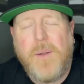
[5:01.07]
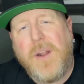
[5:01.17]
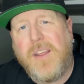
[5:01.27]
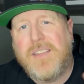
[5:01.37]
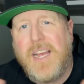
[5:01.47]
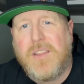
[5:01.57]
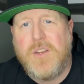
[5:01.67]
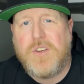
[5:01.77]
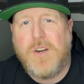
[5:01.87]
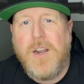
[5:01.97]
not exactly
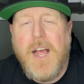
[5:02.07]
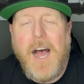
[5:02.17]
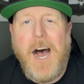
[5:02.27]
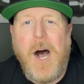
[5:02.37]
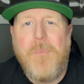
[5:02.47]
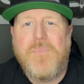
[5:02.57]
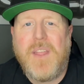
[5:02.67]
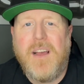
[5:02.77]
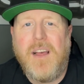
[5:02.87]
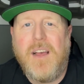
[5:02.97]
sure.
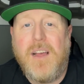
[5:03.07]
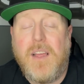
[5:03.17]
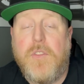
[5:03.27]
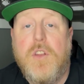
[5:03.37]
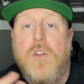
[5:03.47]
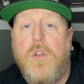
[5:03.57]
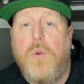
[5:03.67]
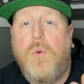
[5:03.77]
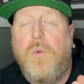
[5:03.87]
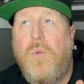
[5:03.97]
The
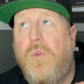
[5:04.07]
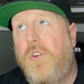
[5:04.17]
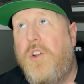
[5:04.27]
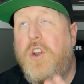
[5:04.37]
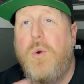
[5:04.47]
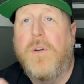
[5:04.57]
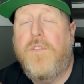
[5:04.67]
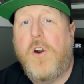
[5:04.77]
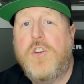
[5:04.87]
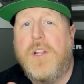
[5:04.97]
newer
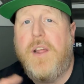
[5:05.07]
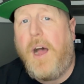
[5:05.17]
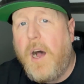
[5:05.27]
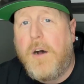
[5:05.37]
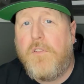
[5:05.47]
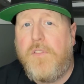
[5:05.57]
version of